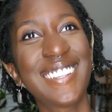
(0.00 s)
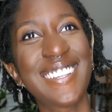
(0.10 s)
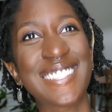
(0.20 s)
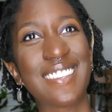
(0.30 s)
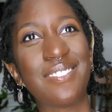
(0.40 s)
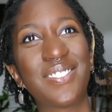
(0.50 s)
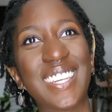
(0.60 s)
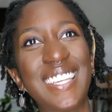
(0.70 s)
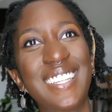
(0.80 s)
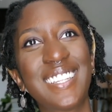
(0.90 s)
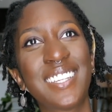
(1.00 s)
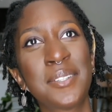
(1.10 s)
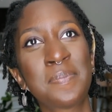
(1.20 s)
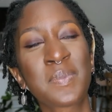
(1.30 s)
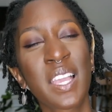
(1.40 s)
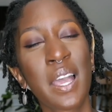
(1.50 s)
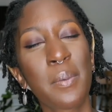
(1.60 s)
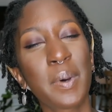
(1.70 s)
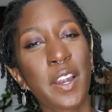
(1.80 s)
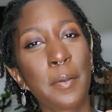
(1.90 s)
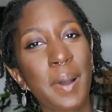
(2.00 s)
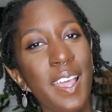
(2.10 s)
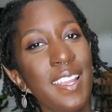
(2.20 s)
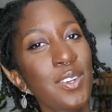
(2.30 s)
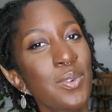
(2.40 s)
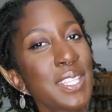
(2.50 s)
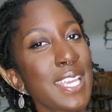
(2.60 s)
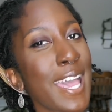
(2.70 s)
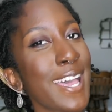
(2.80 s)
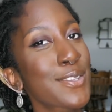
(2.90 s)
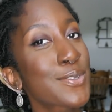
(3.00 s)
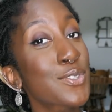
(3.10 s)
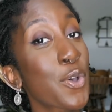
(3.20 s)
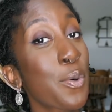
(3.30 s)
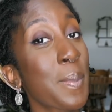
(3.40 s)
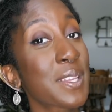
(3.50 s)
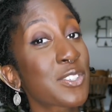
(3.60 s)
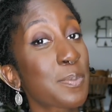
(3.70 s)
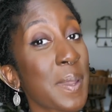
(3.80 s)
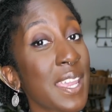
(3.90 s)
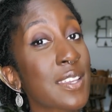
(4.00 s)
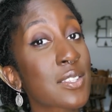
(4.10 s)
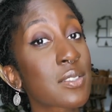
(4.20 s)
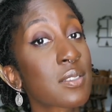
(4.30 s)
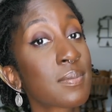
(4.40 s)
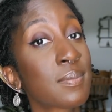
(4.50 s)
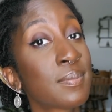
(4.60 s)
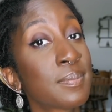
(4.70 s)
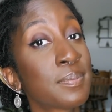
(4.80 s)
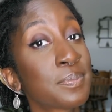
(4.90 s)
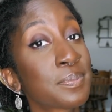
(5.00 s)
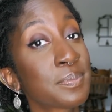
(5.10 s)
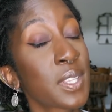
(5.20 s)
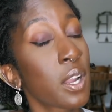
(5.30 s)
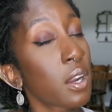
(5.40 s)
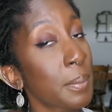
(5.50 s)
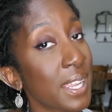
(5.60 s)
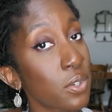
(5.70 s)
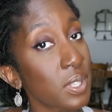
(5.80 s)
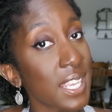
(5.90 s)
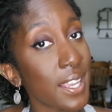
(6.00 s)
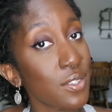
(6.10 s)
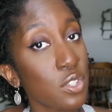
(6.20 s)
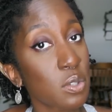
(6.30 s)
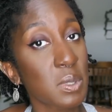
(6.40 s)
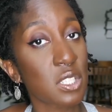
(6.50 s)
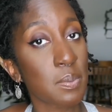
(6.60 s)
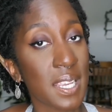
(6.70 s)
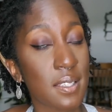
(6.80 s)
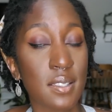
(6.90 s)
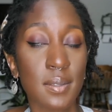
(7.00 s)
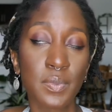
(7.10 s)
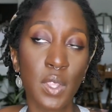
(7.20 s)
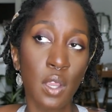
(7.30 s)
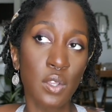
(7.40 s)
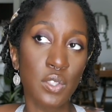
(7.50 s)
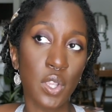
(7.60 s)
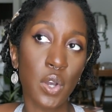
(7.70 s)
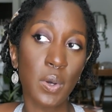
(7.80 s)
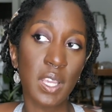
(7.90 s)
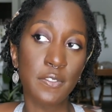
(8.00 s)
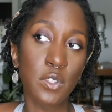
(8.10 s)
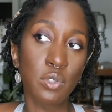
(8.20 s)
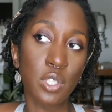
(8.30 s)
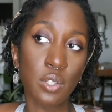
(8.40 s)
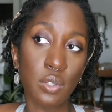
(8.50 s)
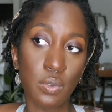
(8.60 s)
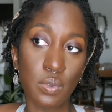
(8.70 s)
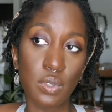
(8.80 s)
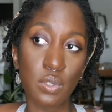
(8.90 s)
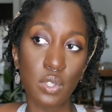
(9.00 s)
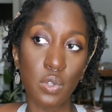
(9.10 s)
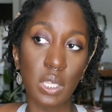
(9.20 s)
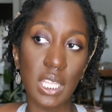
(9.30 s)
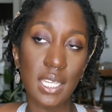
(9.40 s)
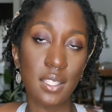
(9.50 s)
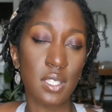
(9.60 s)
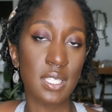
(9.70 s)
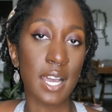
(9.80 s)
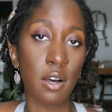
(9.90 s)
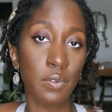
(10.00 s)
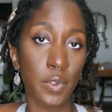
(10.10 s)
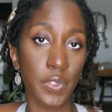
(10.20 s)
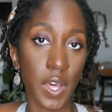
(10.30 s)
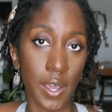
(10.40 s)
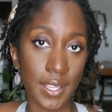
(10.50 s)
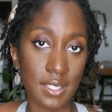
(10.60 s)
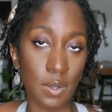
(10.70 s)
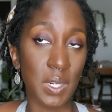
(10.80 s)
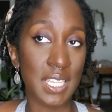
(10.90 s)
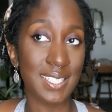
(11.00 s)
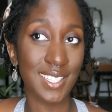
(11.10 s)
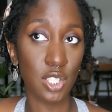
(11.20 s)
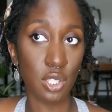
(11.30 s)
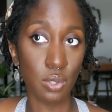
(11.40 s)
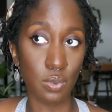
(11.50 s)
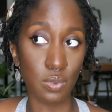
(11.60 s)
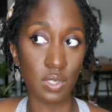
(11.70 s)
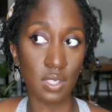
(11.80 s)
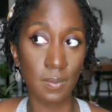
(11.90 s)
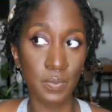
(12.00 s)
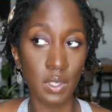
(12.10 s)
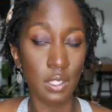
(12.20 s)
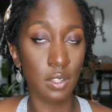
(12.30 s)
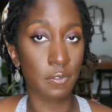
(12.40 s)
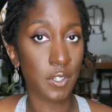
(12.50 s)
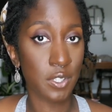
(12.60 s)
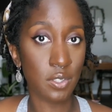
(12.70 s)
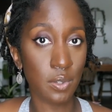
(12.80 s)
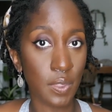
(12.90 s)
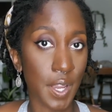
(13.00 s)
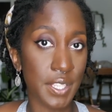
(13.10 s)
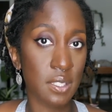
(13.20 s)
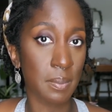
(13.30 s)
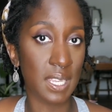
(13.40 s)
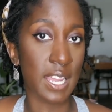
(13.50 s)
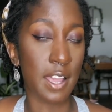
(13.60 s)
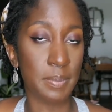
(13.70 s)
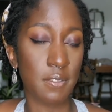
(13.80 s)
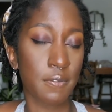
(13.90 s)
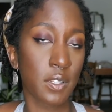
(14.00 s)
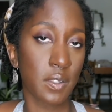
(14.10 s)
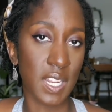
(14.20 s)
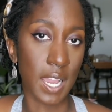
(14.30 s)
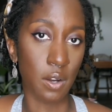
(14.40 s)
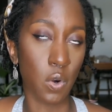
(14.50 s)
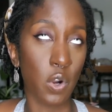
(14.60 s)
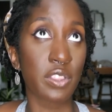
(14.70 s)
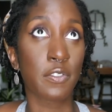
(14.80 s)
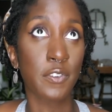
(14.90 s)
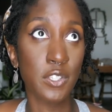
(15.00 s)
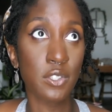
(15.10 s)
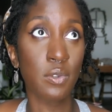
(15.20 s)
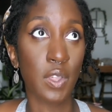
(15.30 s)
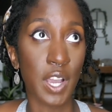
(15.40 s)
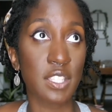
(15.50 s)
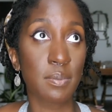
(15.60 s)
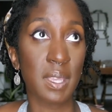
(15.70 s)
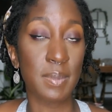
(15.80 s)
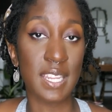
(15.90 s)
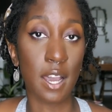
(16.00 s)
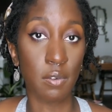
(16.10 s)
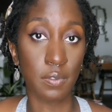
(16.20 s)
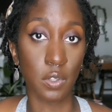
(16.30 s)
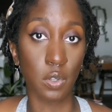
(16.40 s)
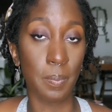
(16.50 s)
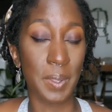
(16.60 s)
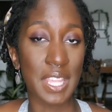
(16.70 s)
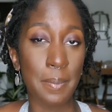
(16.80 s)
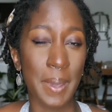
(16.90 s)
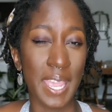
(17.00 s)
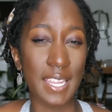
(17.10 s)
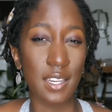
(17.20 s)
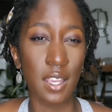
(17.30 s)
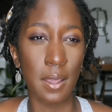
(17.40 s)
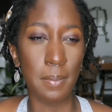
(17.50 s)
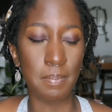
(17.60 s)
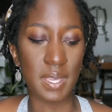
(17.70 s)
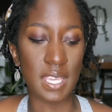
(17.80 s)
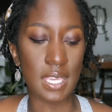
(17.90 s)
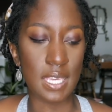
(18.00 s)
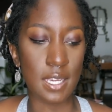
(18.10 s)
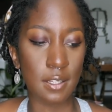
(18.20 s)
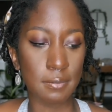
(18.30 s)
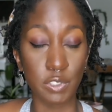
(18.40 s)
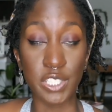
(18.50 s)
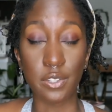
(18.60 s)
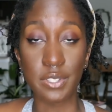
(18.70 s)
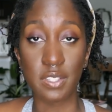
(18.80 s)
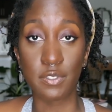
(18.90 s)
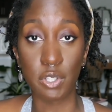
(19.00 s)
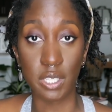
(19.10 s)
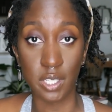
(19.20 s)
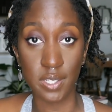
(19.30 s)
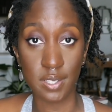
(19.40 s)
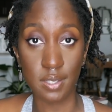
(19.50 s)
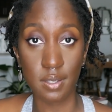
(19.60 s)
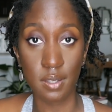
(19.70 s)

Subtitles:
is infinite, but our mind only has so much space. Our mind only has much space. So if you choose to lean into doubtful thoughts, and when I say choose, the first two thoughts may not be full of doubt, or the first two thoughts may be doubtful, but they might be results of triggers,